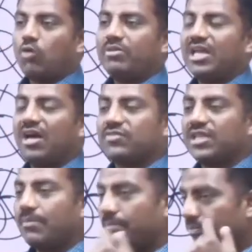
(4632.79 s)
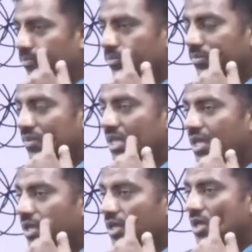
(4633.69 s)
many of them
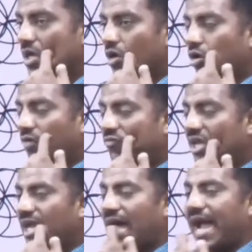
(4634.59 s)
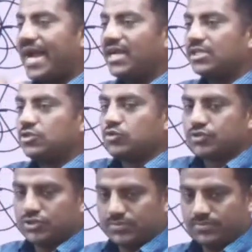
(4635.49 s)
coffee and juice?